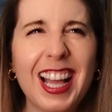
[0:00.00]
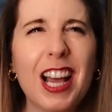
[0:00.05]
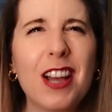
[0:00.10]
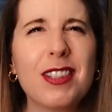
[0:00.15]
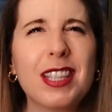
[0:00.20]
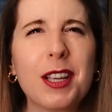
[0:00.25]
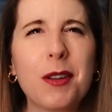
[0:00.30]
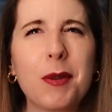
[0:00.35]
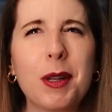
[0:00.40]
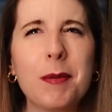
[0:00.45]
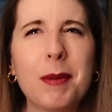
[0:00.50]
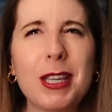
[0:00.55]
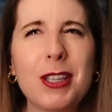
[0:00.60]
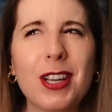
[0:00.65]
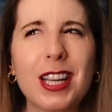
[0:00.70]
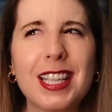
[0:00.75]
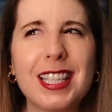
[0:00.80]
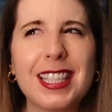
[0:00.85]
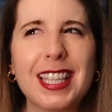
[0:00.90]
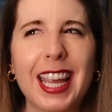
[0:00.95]
was like, what am I
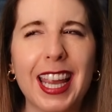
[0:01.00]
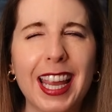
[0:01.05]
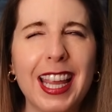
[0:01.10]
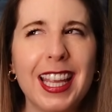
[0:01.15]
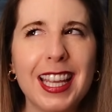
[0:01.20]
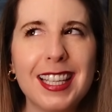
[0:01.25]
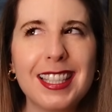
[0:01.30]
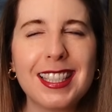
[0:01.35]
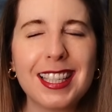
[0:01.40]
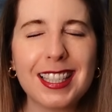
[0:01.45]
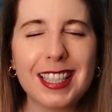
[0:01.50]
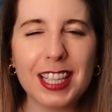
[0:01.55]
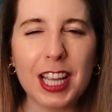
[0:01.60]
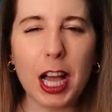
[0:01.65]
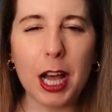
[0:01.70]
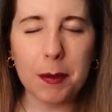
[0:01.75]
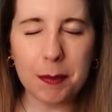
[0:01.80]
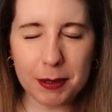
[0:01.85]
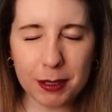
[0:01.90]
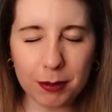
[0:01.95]
trying to say? Six of
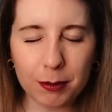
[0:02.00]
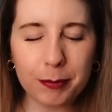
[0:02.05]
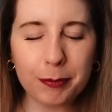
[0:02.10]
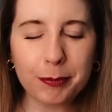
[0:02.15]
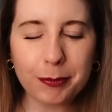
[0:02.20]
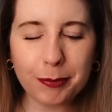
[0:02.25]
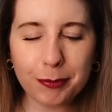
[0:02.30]
Cups